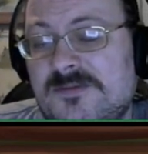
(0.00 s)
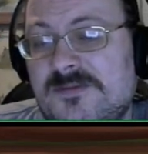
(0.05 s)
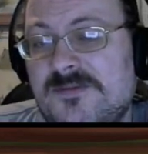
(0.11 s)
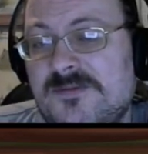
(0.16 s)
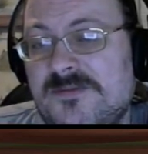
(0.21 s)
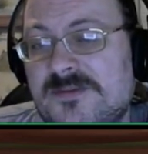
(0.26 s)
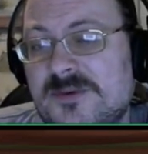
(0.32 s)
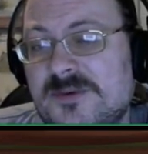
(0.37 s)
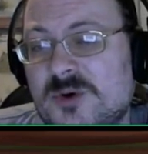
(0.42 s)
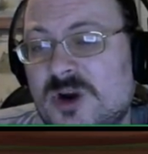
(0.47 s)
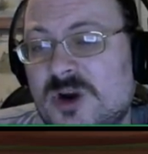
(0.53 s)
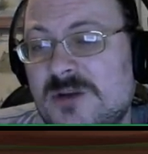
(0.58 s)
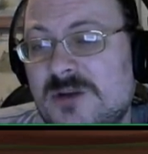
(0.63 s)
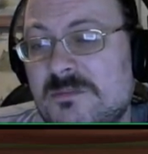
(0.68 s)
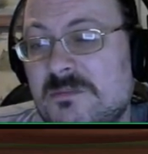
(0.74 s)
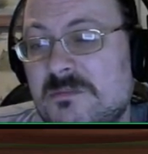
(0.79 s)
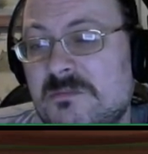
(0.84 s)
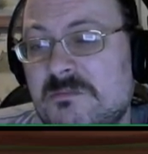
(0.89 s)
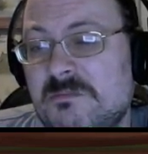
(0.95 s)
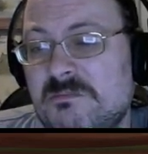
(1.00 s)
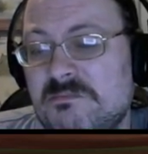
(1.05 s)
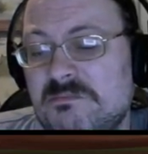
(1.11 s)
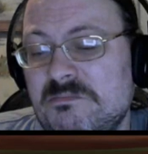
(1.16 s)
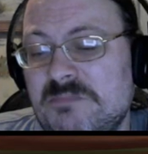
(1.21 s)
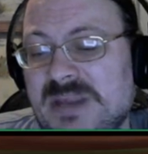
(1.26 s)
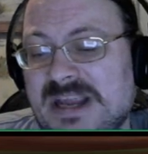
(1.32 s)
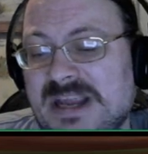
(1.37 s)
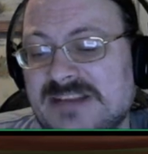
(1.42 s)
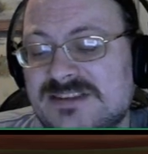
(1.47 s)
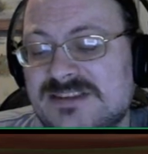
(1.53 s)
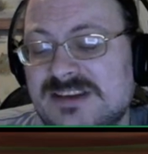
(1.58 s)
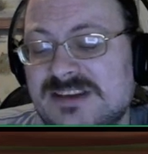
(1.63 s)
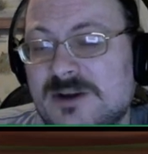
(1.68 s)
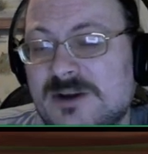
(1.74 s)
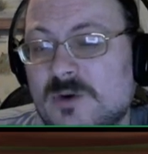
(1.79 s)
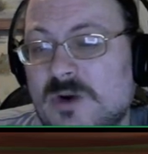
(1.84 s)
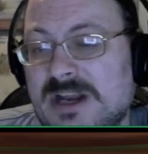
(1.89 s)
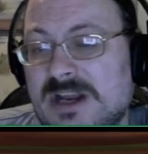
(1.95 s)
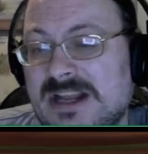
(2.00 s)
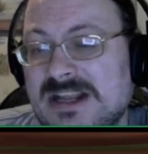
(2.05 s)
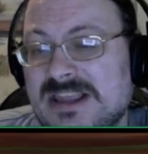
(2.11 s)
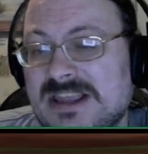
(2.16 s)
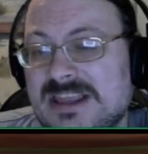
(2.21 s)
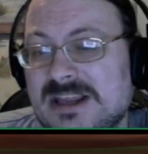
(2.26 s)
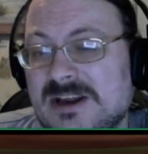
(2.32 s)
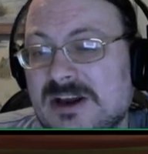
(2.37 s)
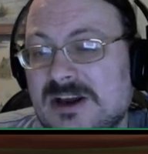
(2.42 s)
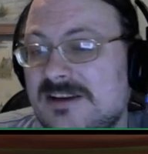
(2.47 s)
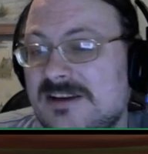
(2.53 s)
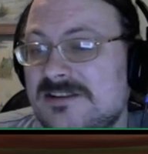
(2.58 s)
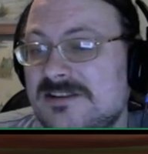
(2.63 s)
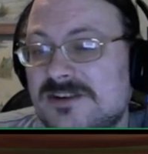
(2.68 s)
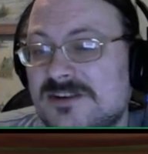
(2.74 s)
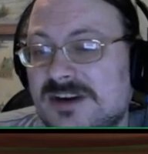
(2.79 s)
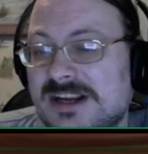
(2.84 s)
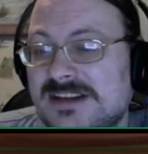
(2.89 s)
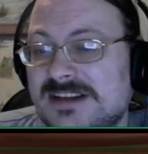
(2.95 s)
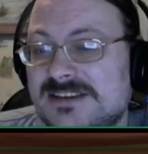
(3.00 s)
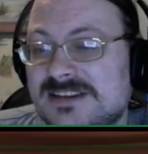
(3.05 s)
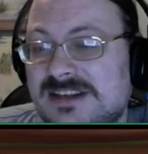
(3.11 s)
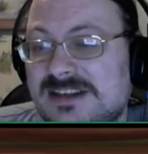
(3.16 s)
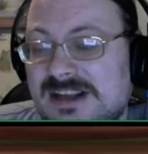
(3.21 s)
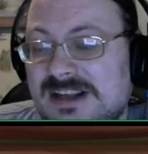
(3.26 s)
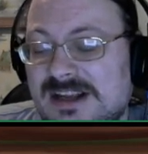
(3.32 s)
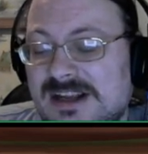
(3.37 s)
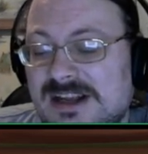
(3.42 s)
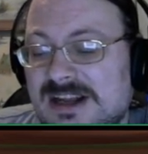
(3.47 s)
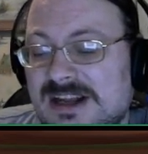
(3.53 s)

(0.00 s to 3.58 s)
for basic or anything under it? Yeah.